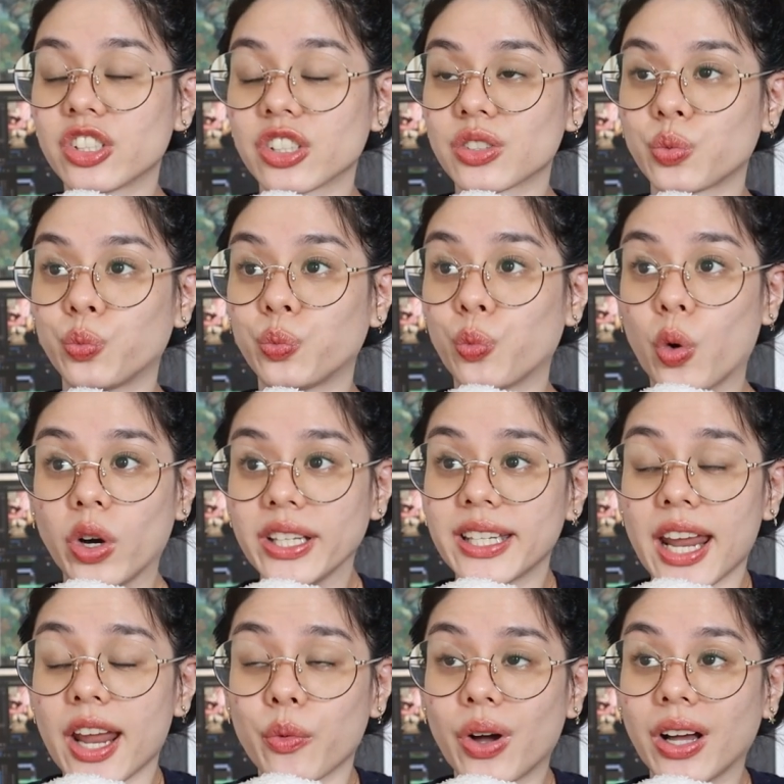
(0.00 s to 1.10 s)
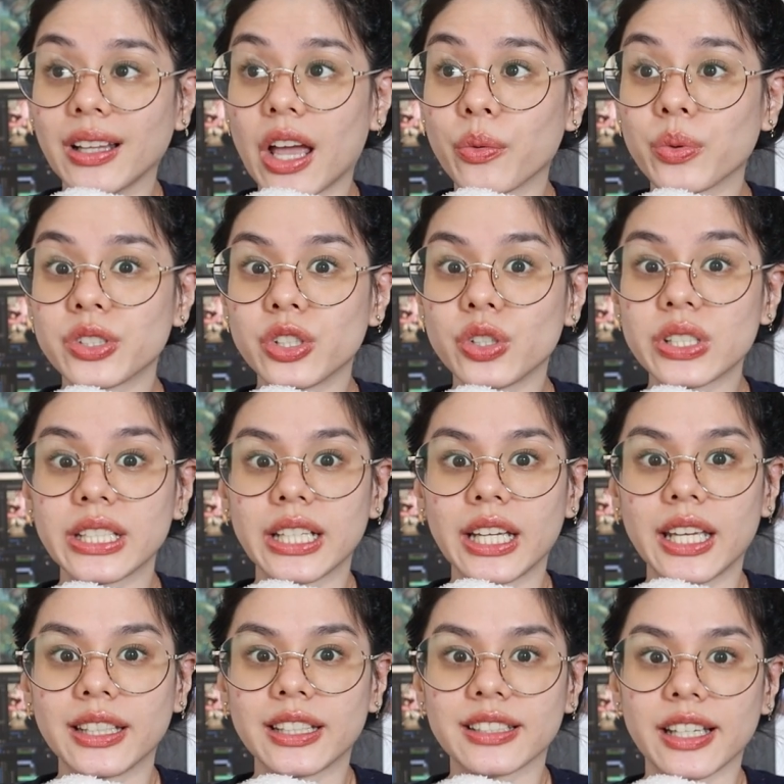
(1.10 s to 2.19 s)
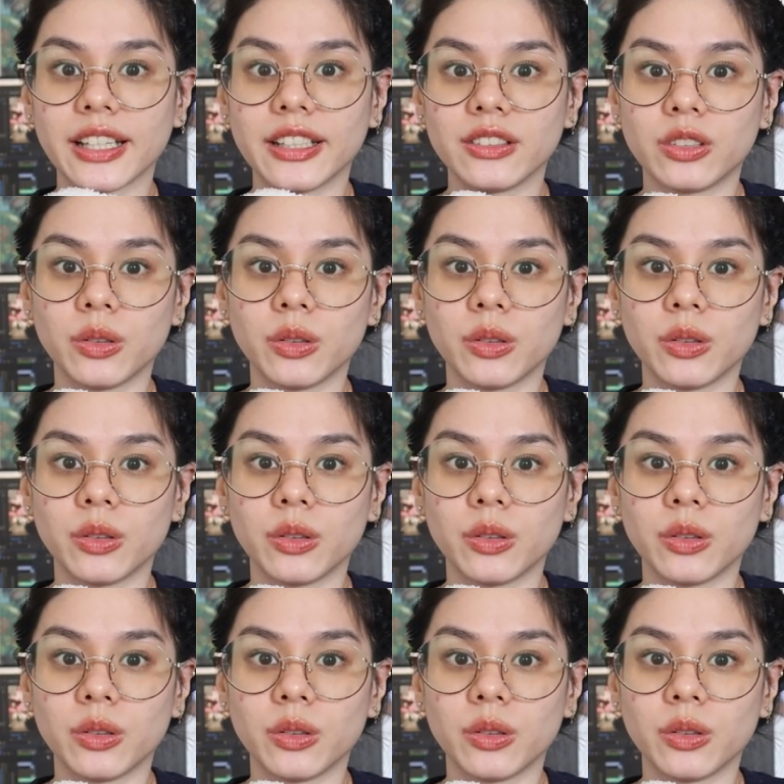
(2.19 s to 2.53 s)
just one day while I was using it, it decided